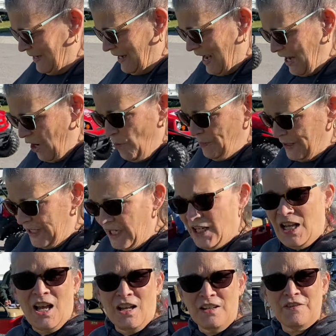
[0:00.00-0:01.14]
and, I hope uh, to get
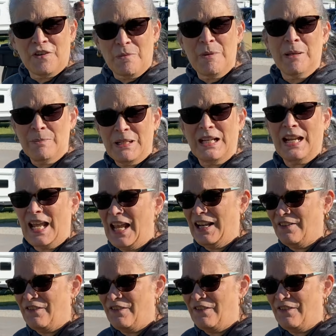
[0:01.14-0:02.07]
a hug from him today.